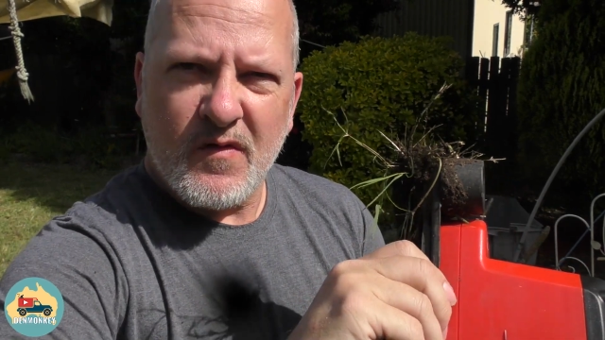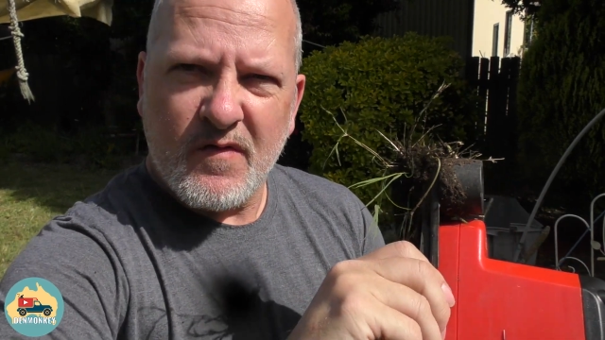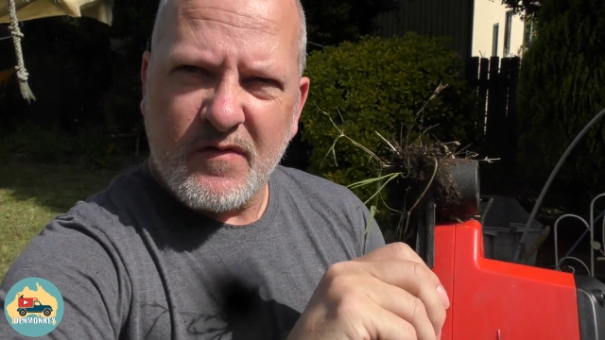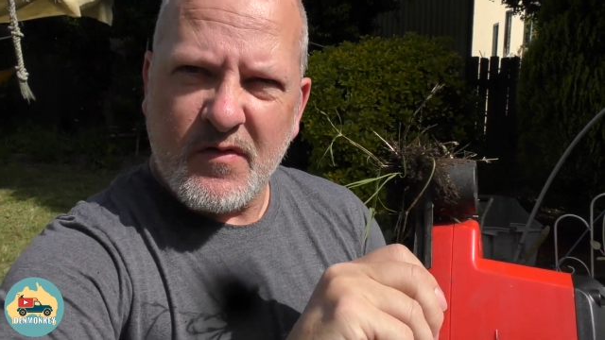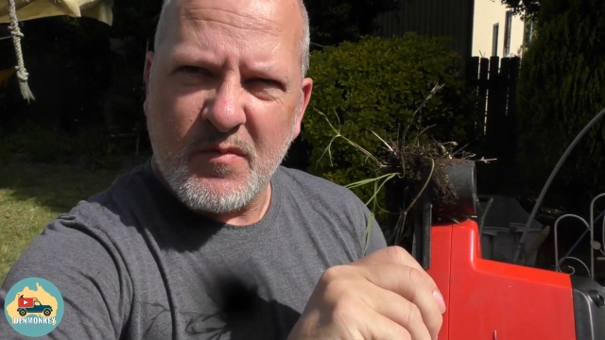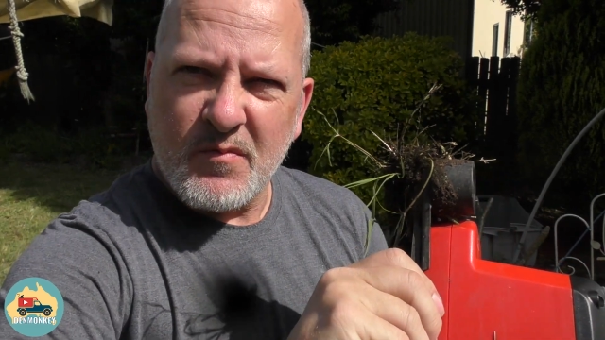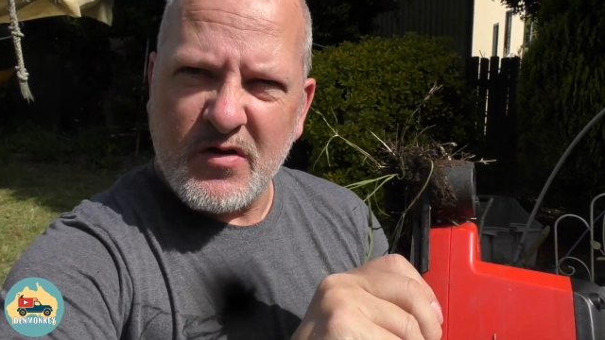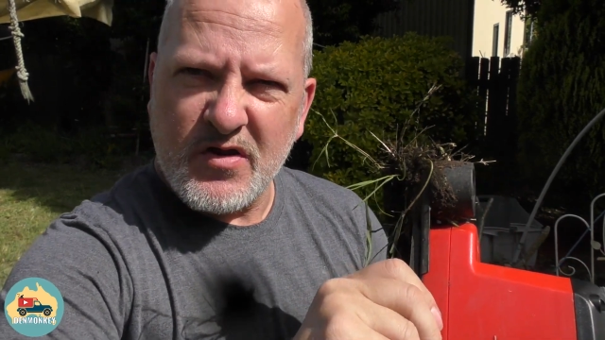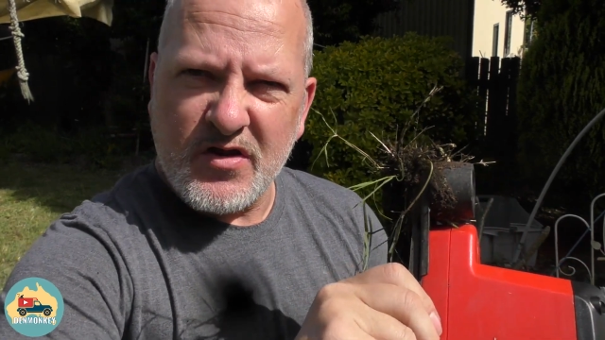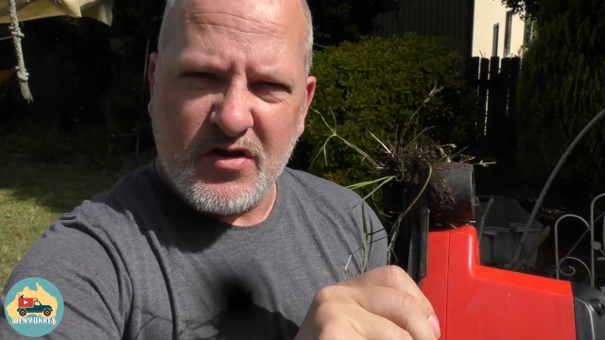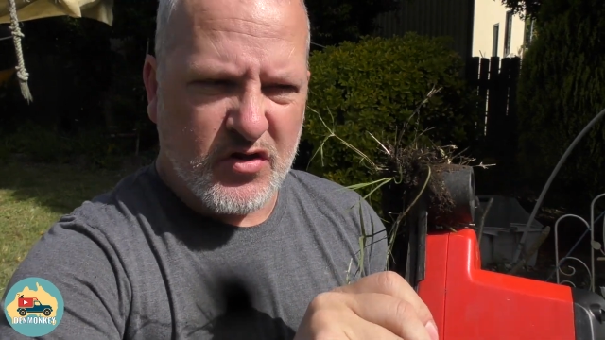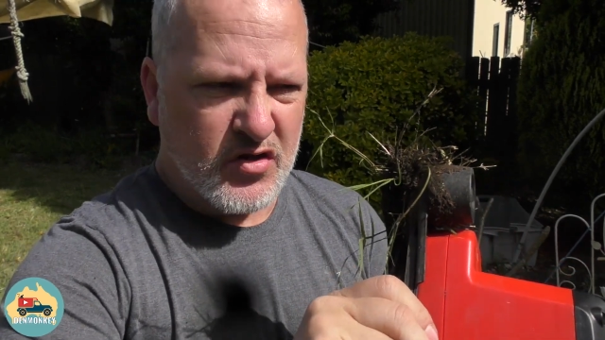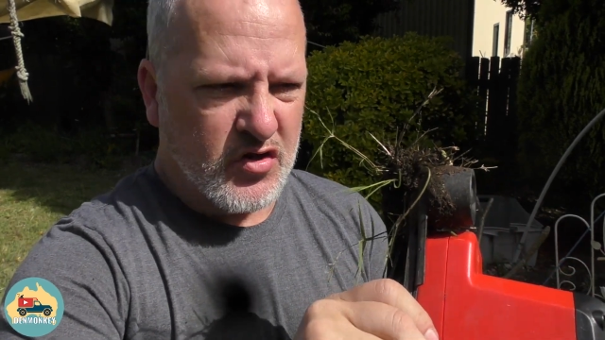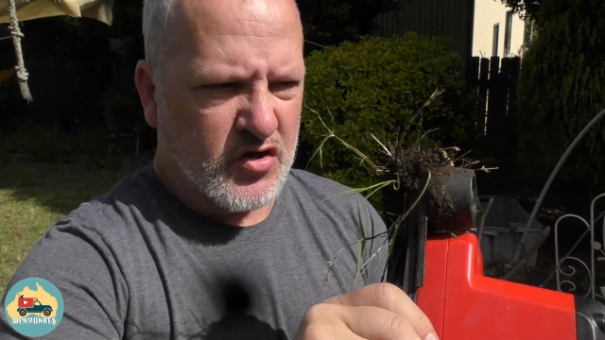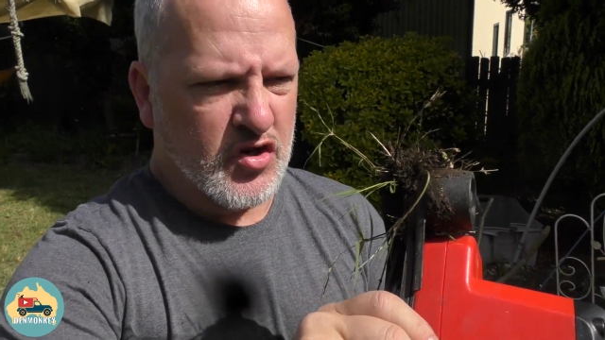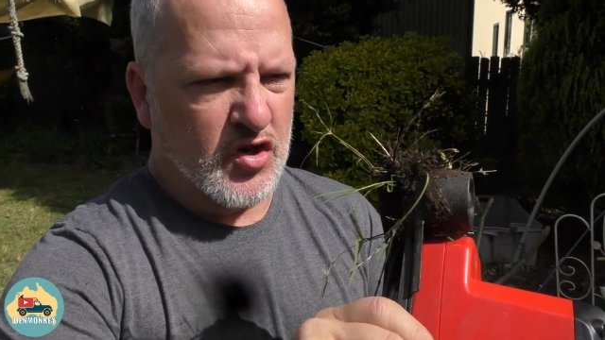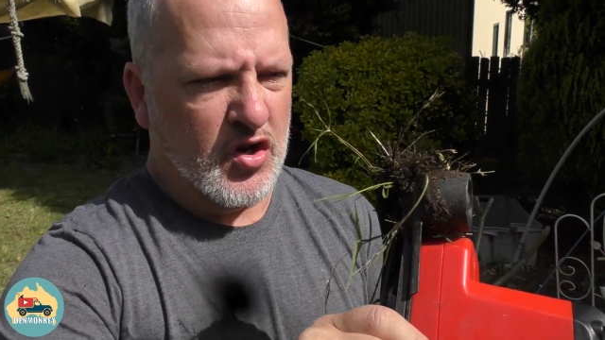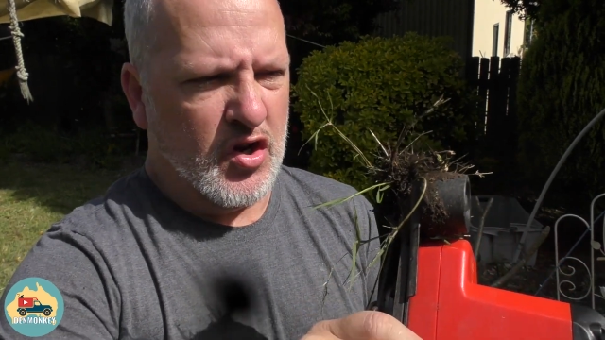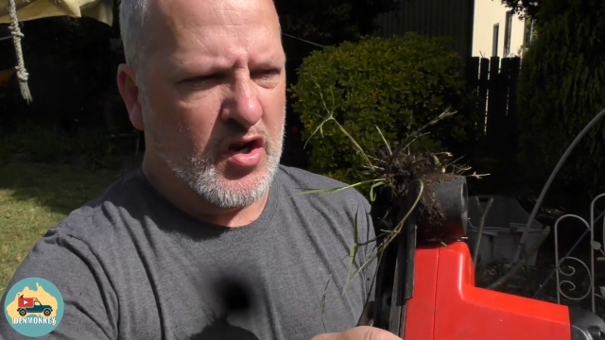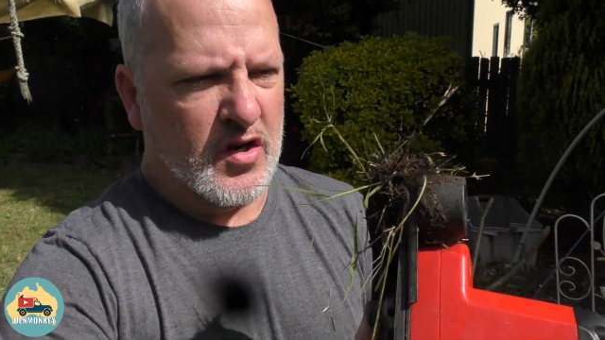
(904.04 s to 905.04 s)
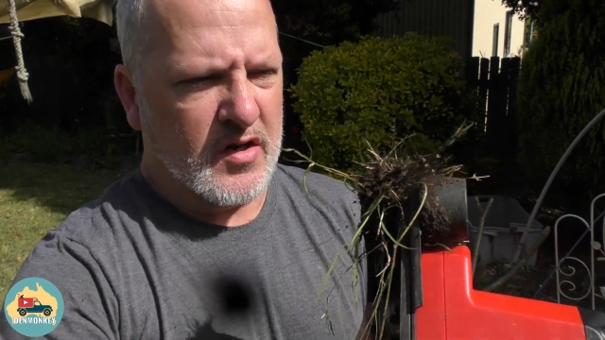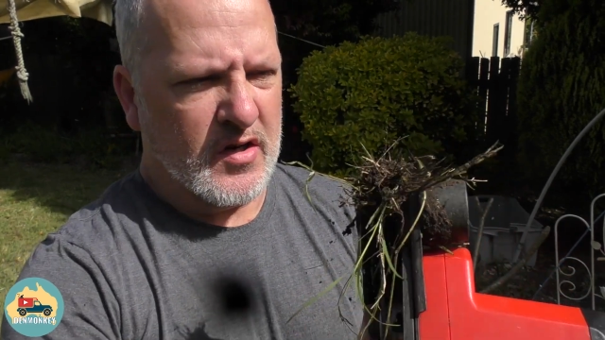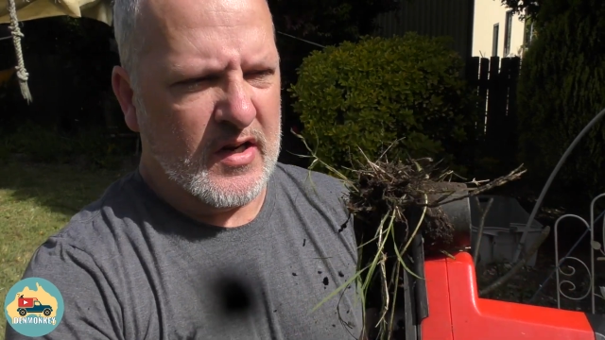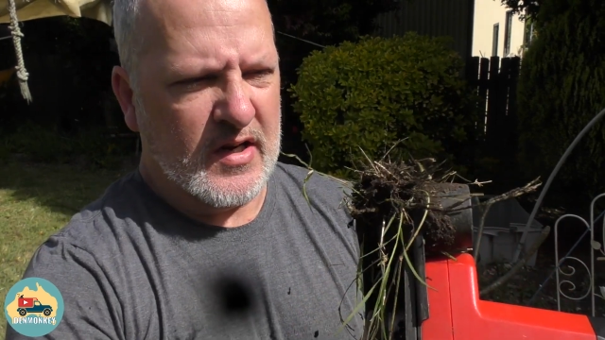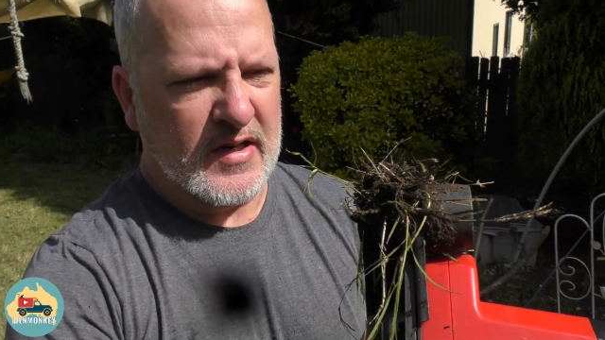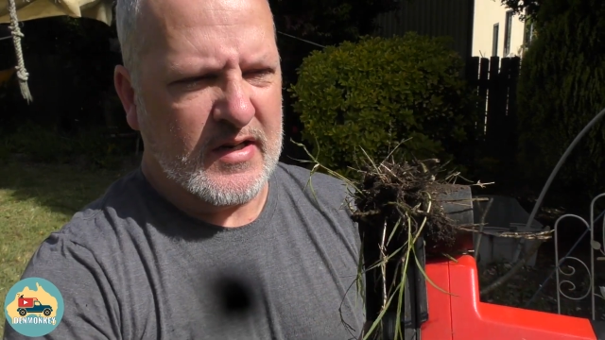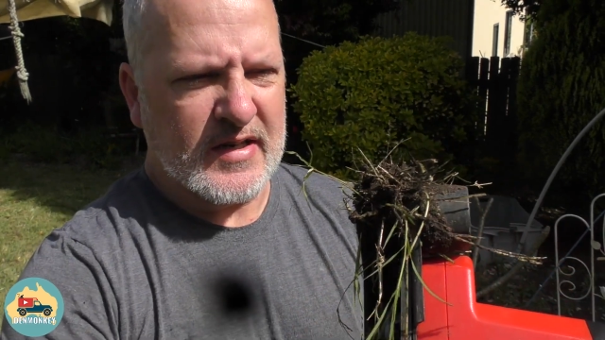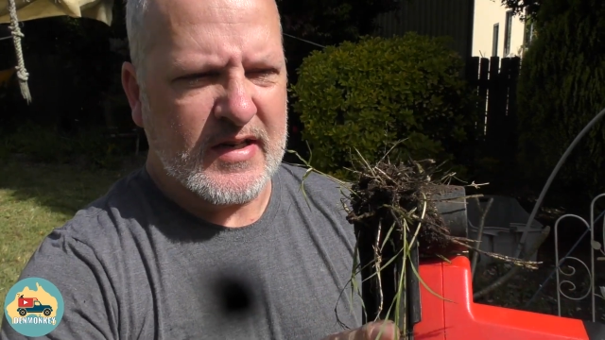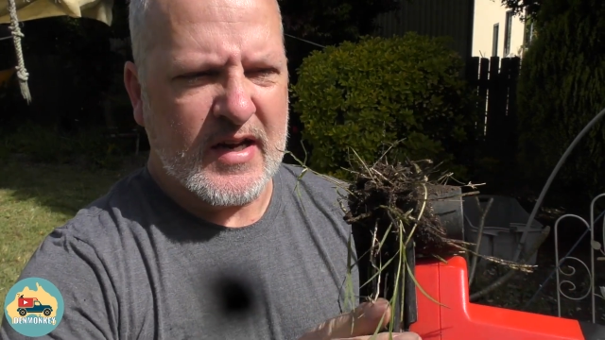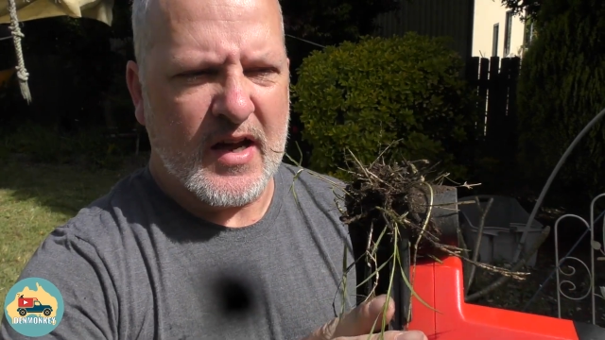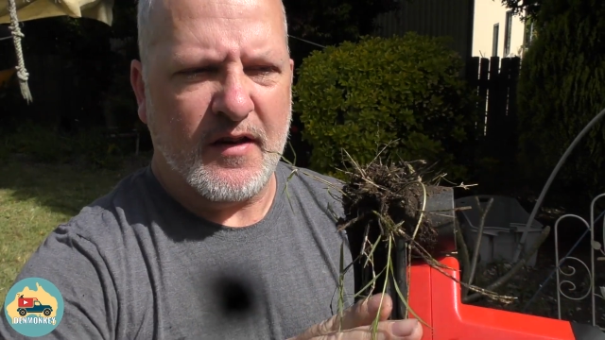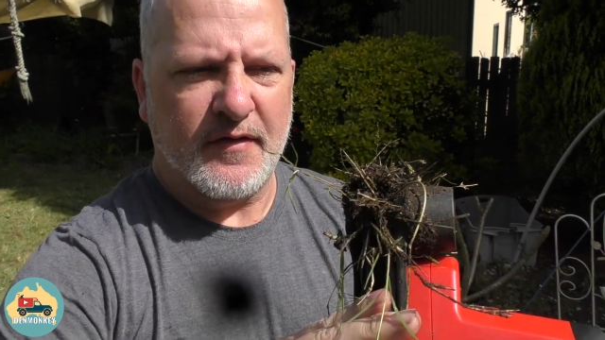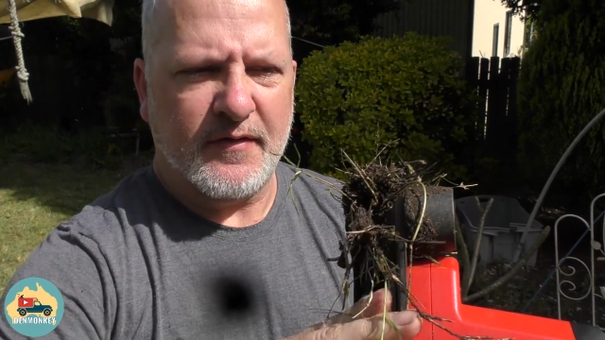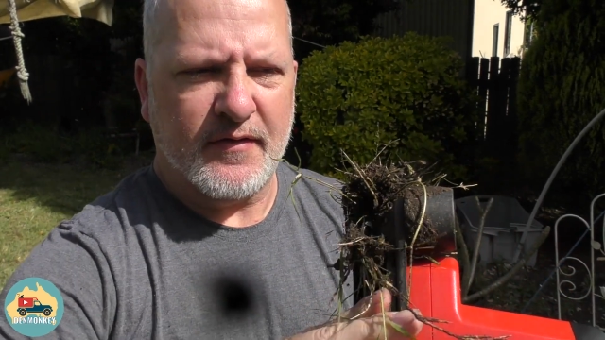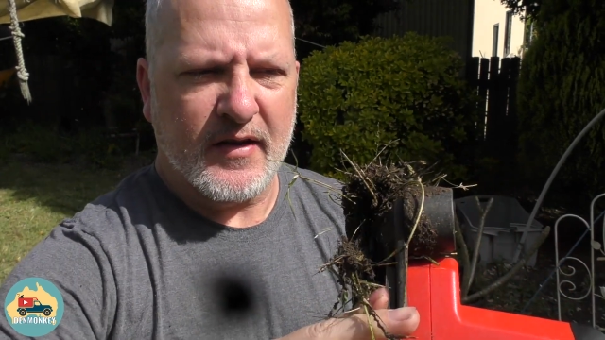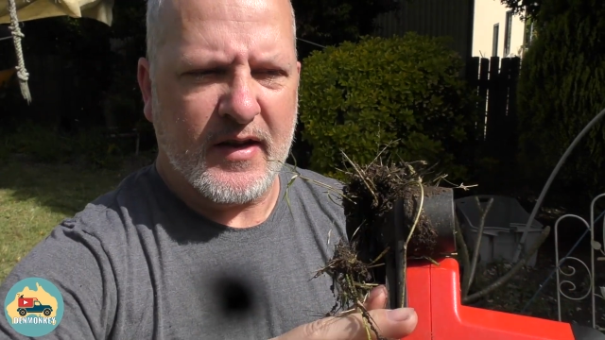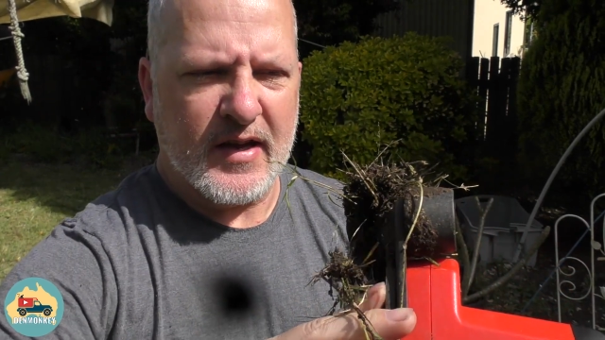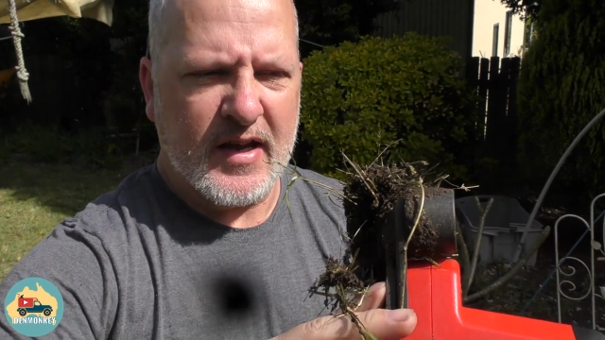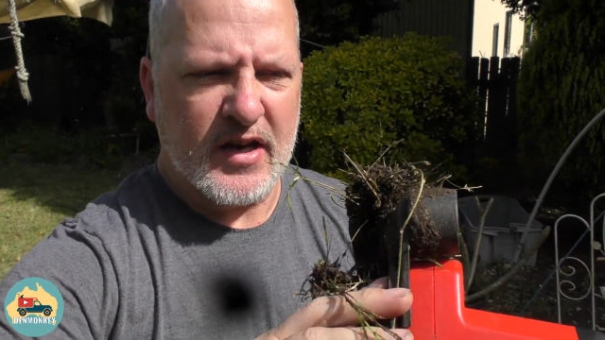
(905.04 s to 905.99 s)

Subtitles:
from just dirt and stuff